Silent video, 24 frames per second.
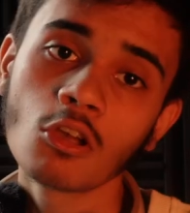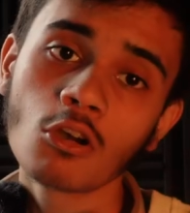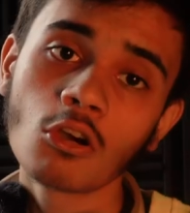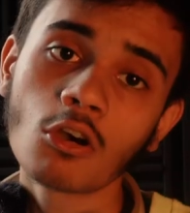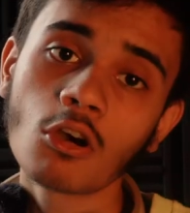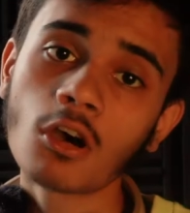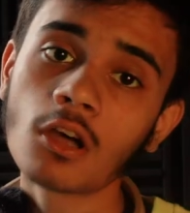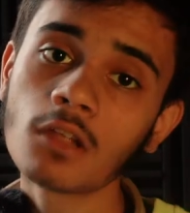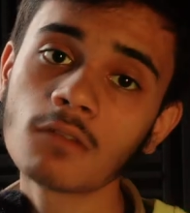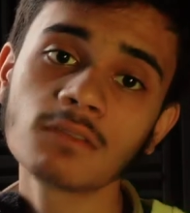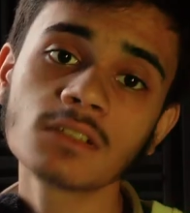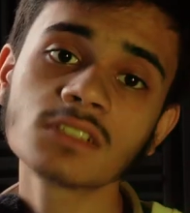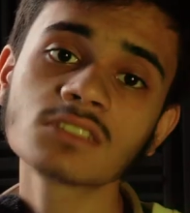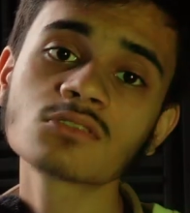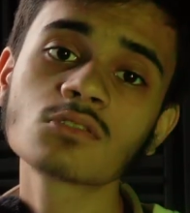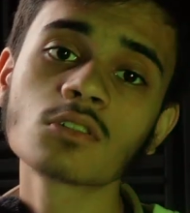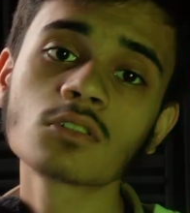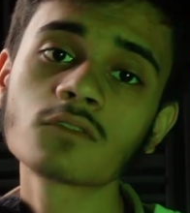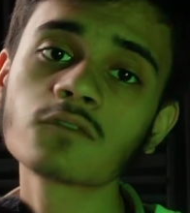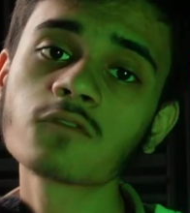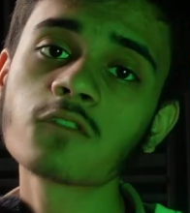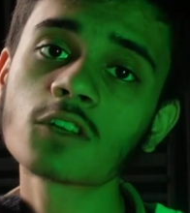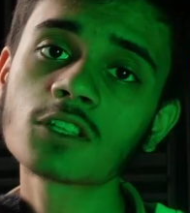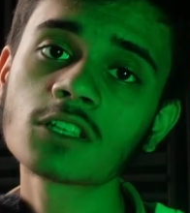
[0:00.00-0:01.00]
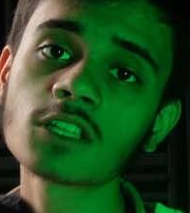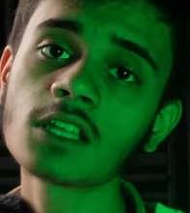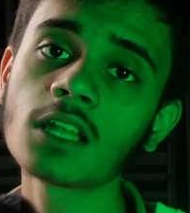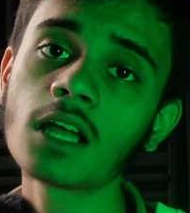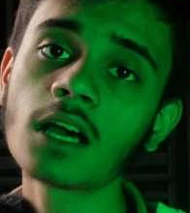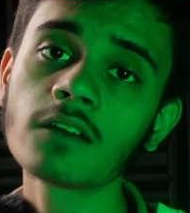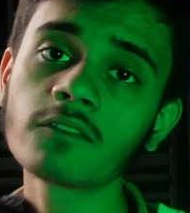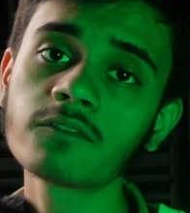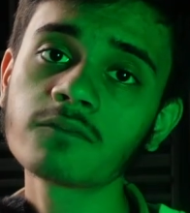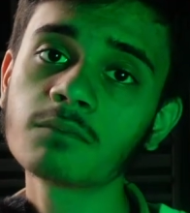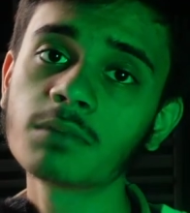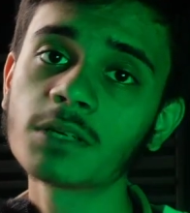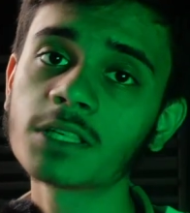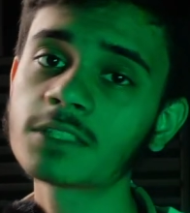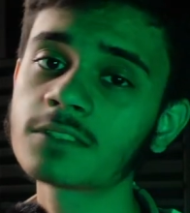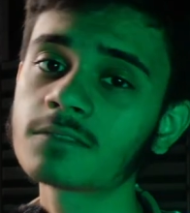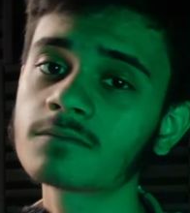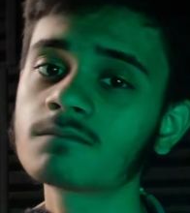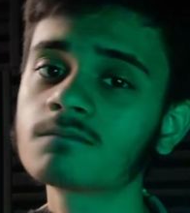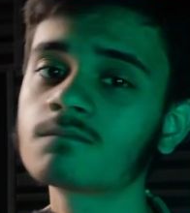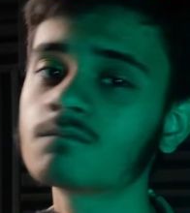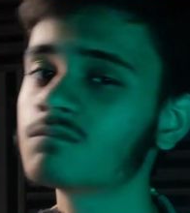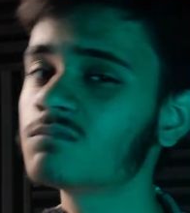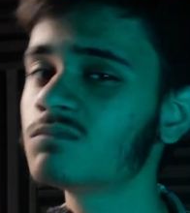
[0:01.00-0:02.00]
Always good for the laugh, but
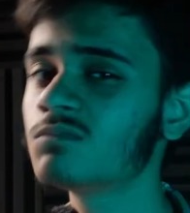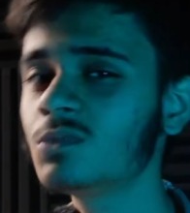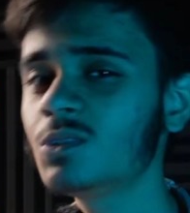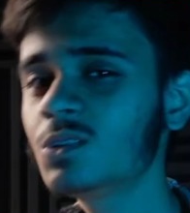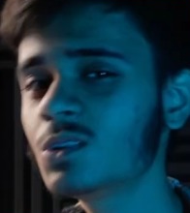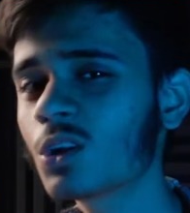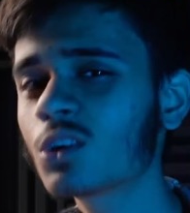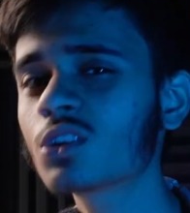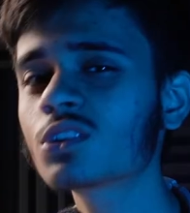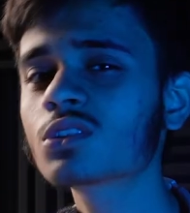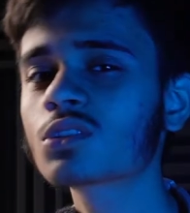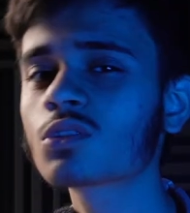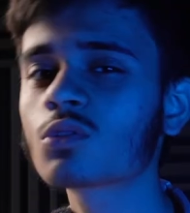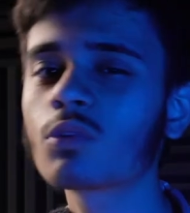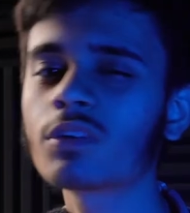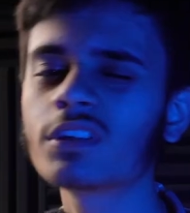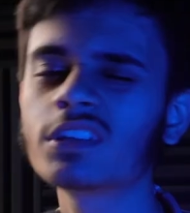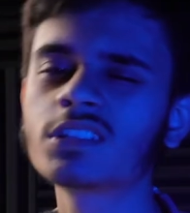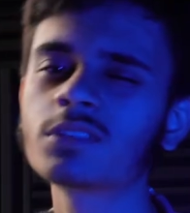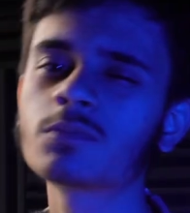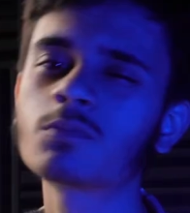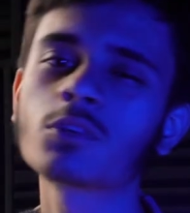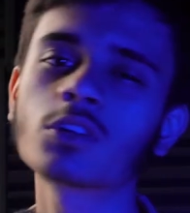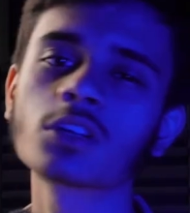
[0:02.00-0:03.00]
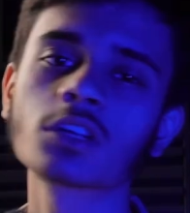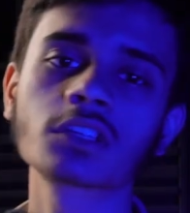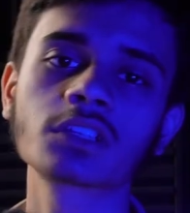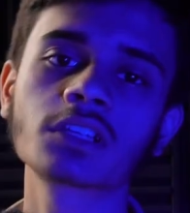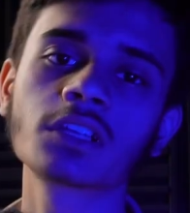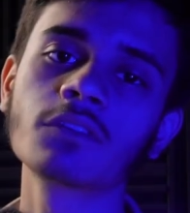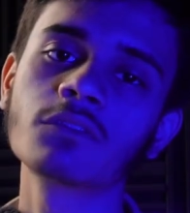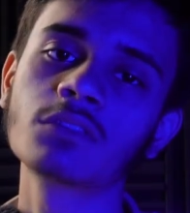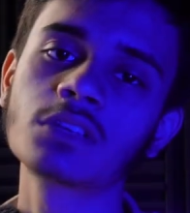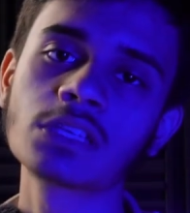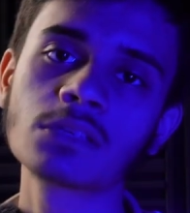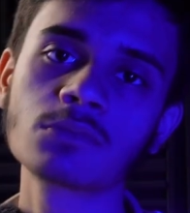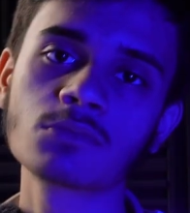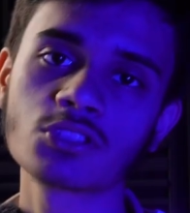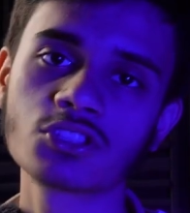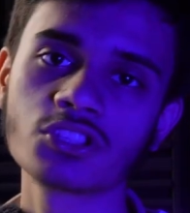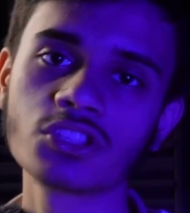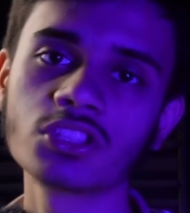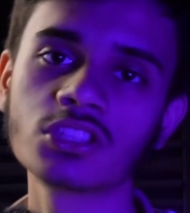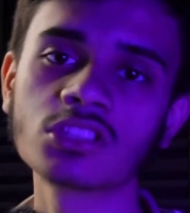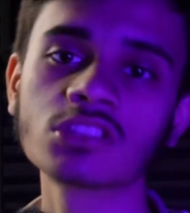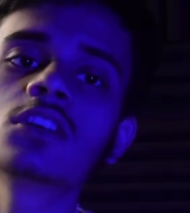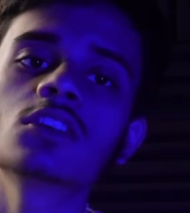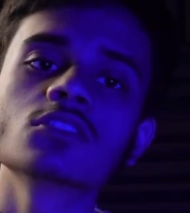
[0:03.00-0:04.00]
not quite the productivity
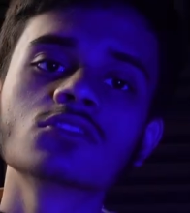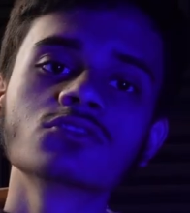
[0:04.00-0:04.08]
machine.